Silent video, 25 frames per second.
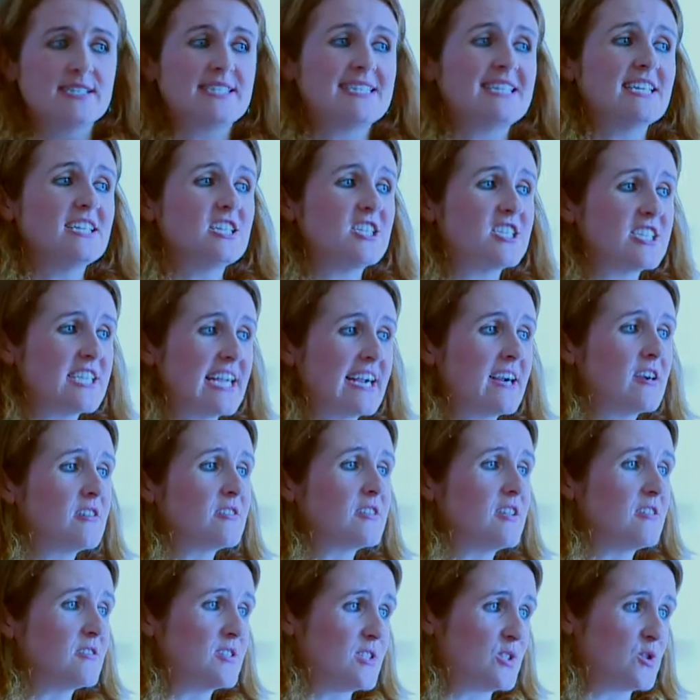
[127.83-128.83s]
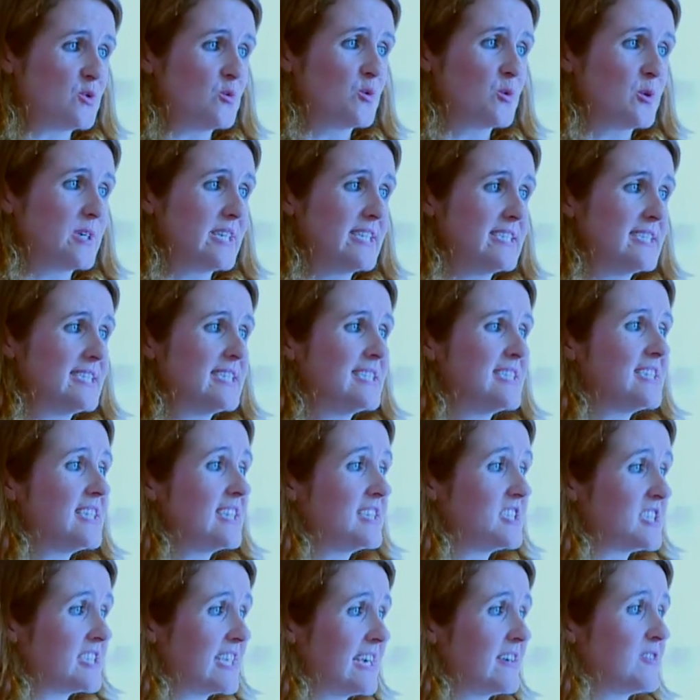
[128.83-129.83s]
they shared their stories, they
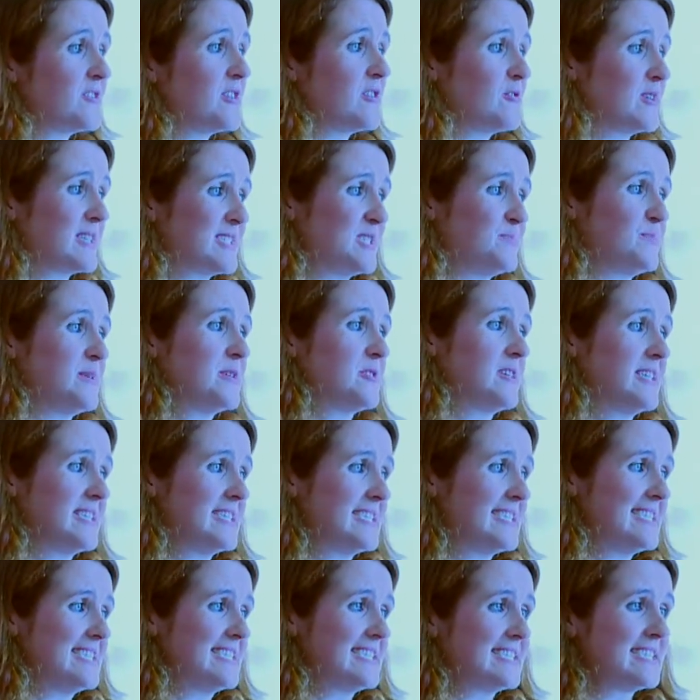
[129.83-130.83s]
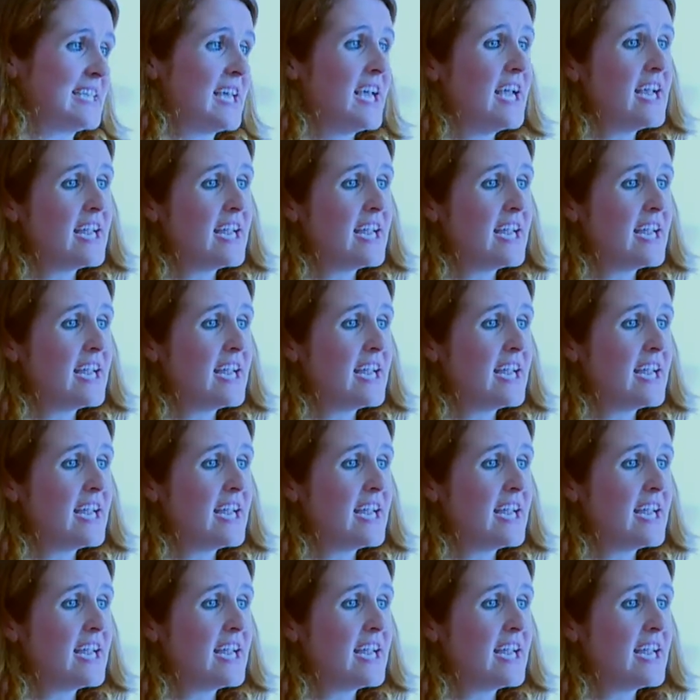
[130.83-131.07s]
shared their experiences.